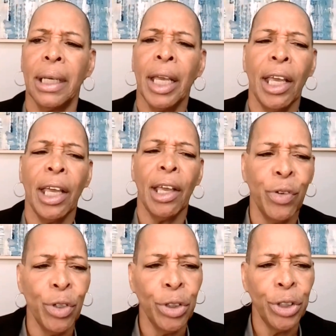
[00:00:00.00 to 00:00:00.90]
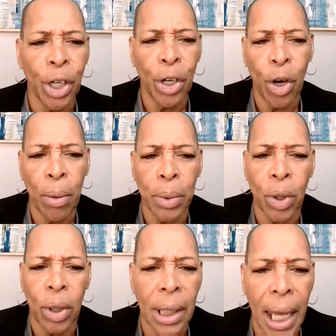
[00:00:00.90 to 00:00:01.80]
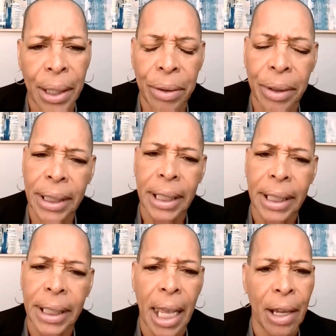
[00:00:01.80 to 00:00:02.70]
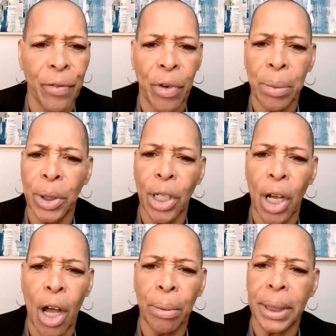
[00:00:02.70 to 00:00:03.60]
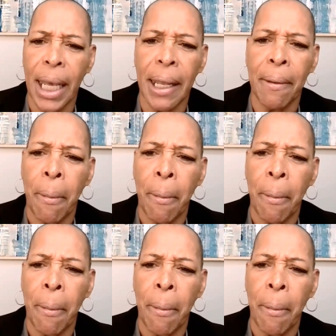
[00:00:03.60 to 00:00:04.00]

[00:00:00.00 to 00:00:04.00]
If you show up looking like you just came from a job site